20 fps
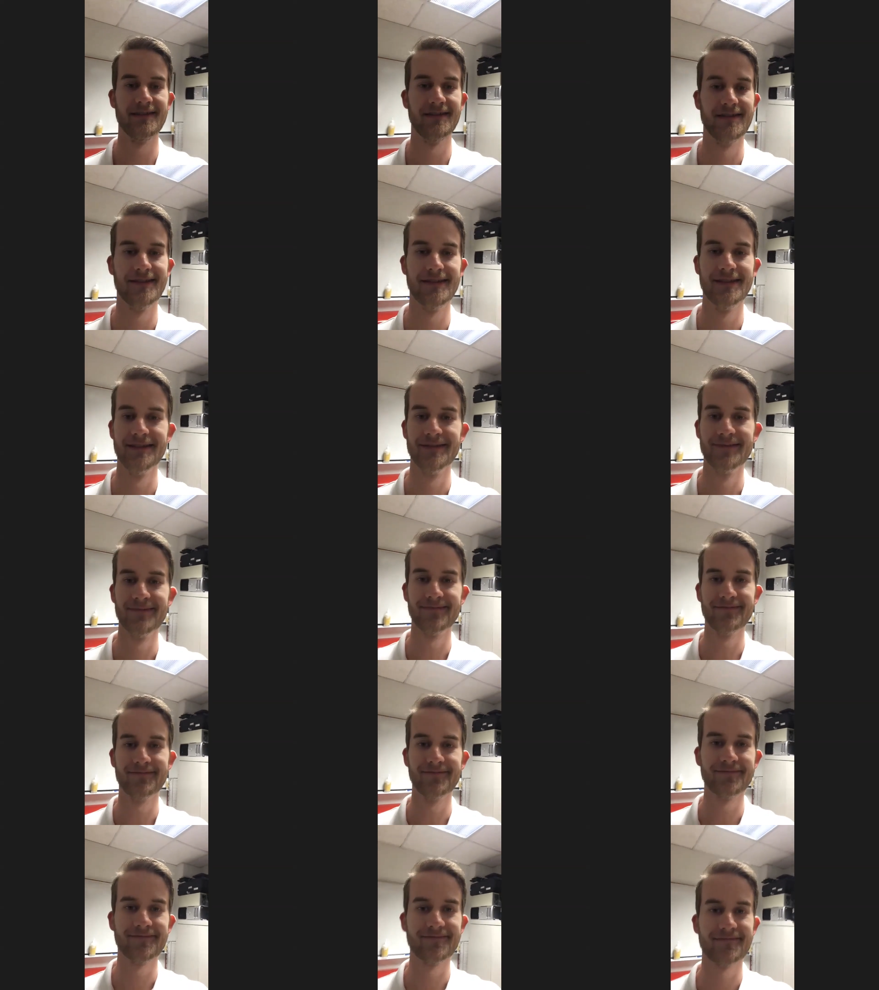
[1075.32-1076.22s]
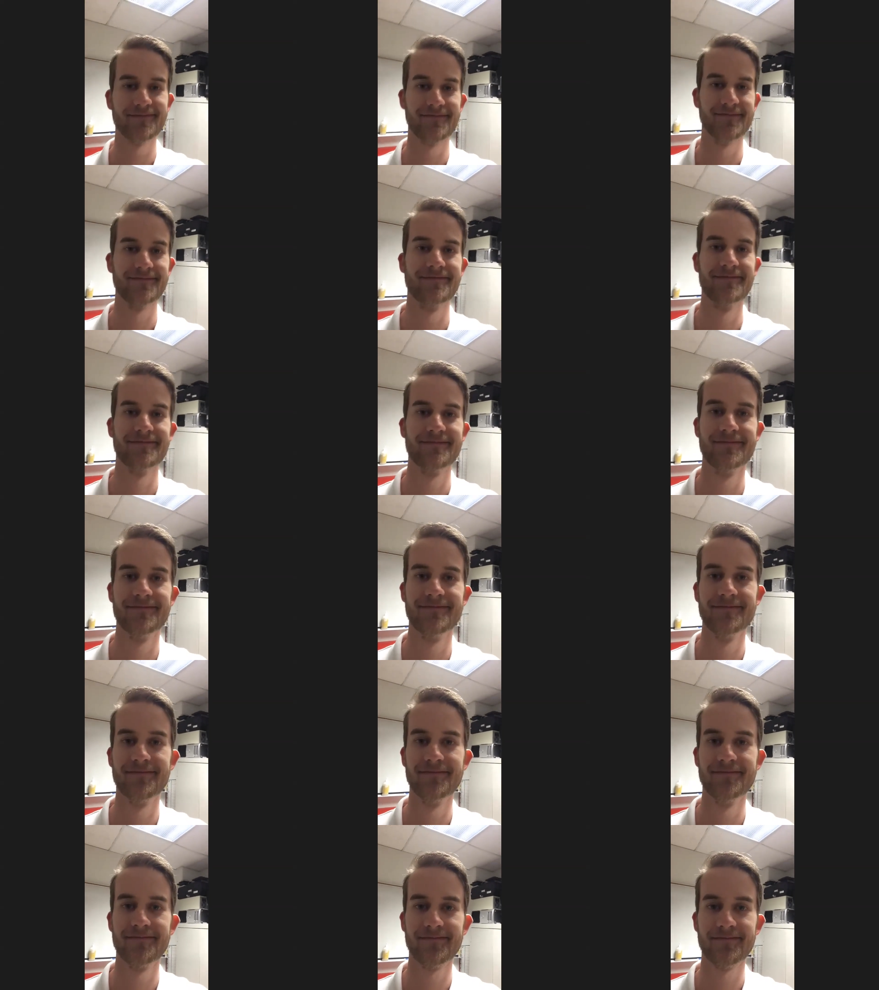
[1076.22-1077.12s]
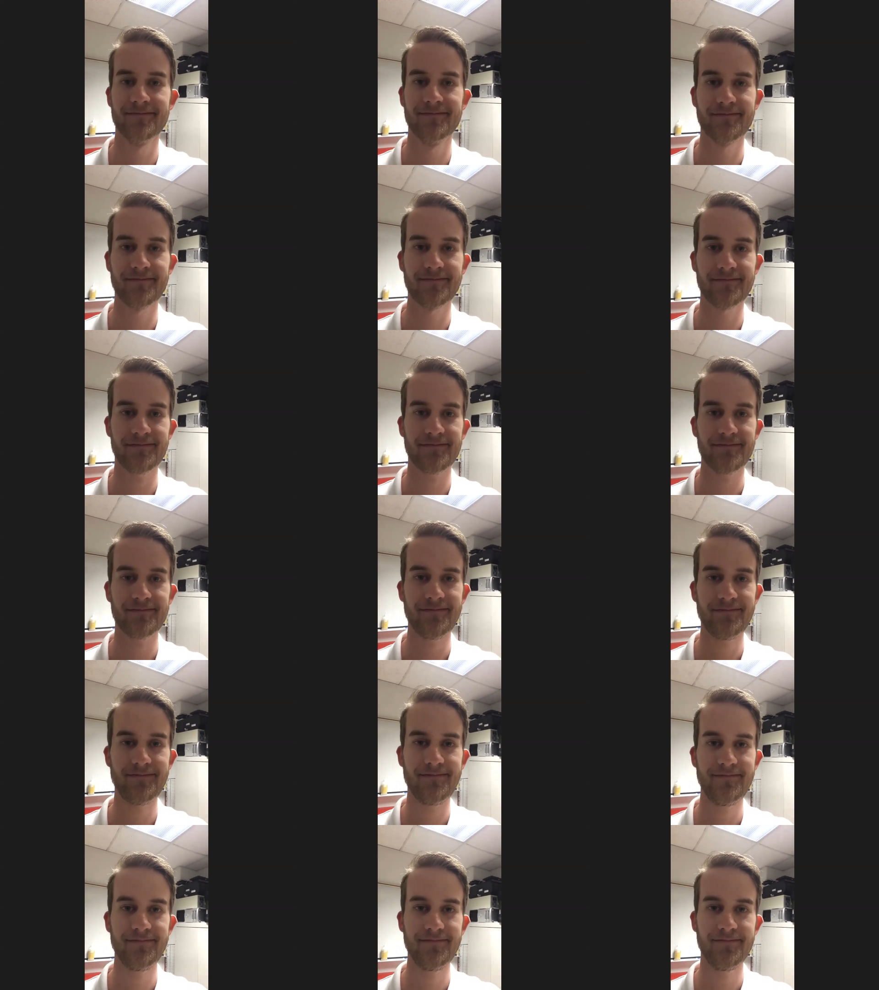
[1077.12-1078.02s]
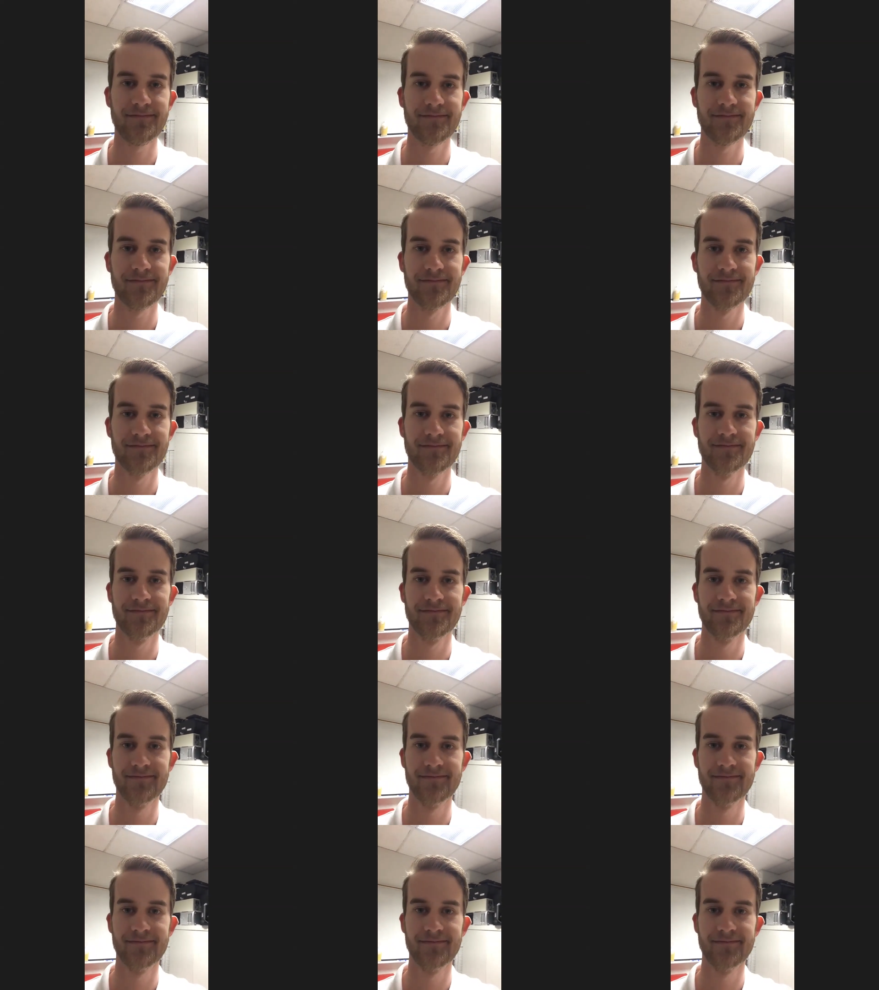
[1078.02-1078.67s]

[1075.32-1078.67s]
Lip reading: No one is speaking in this clip.